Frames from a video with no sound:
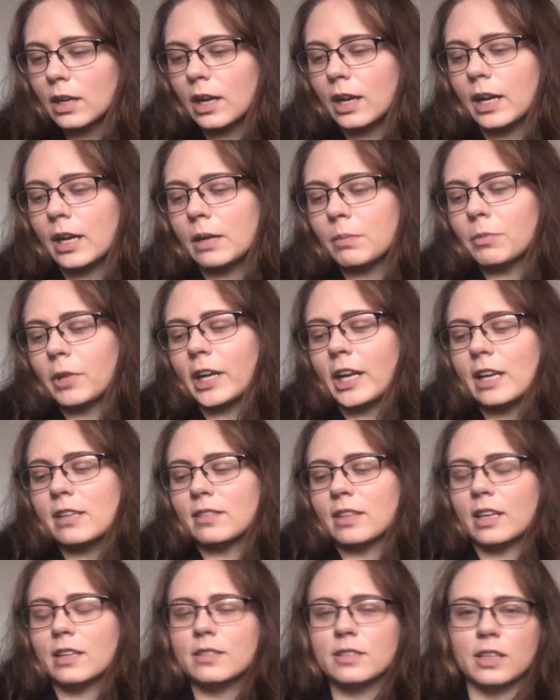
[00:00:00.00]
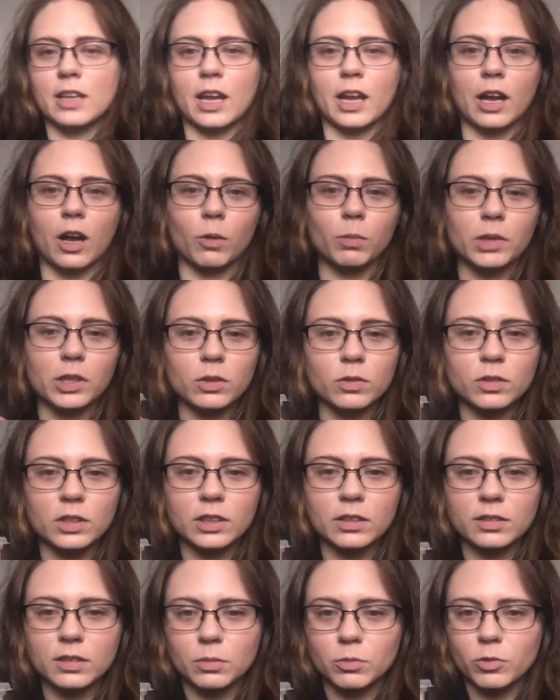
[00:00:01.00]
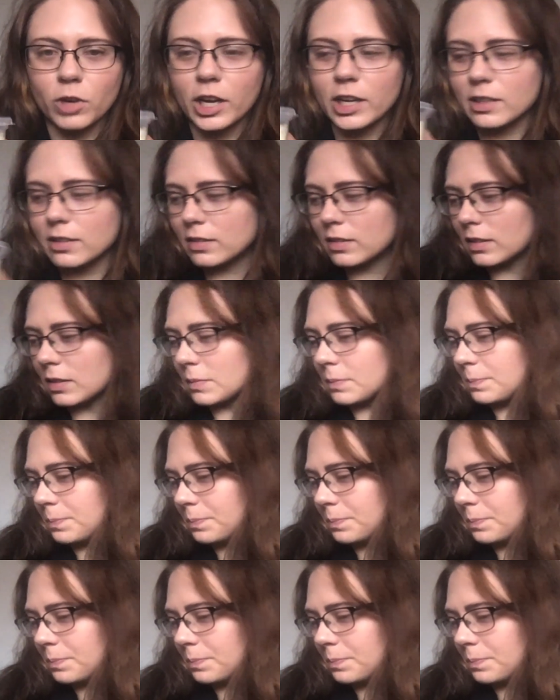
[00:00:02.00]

Like I said, today I'll be using some rice,